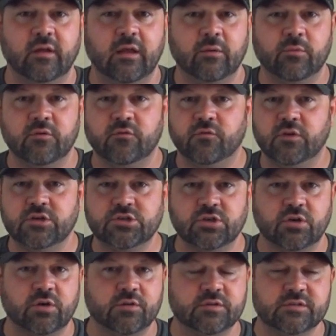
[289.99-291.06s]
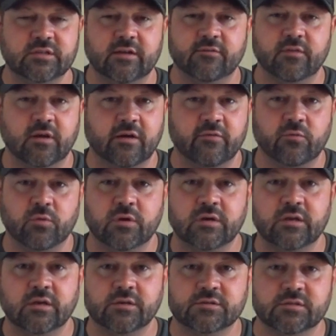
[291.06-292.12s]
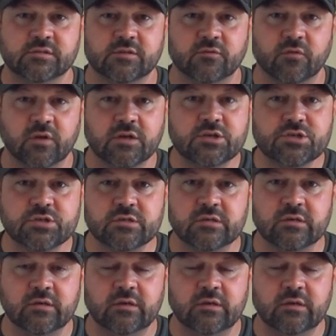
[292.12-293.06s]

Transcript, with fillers: and we fish all the stuff that everyone tells us to fish.